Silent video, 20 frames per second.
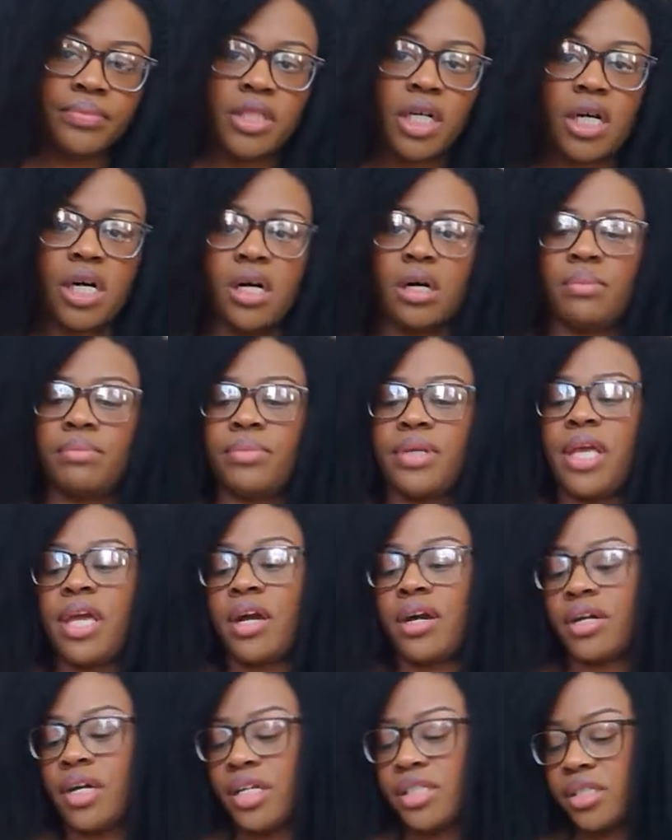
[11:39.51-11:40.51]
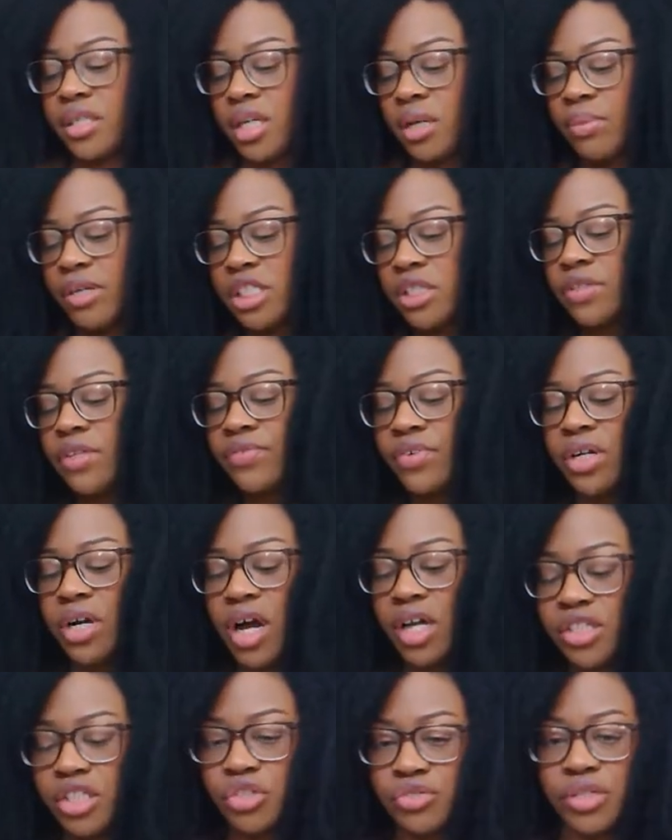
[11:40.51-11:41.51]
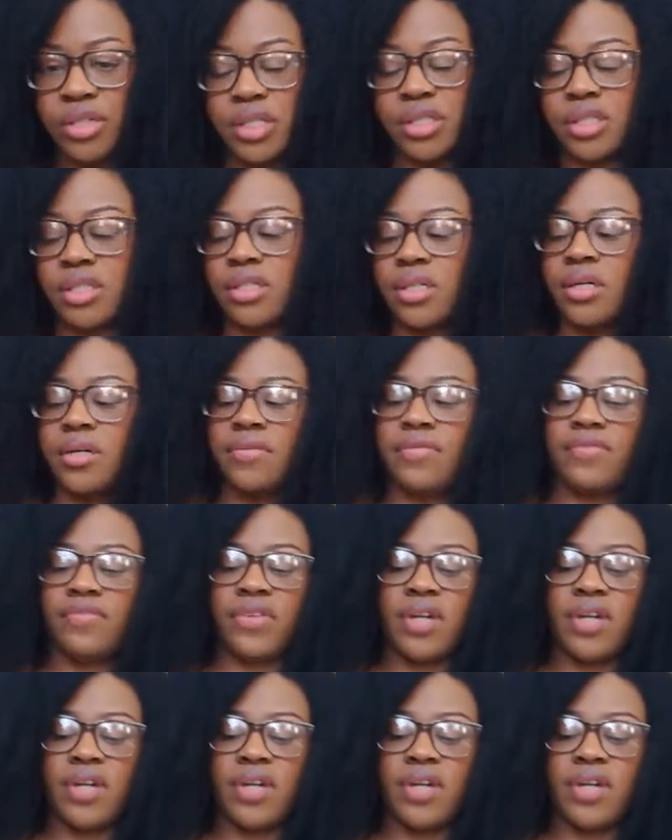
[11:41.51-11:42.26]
Yeah, because they sell a bunch of different concentrated stuff.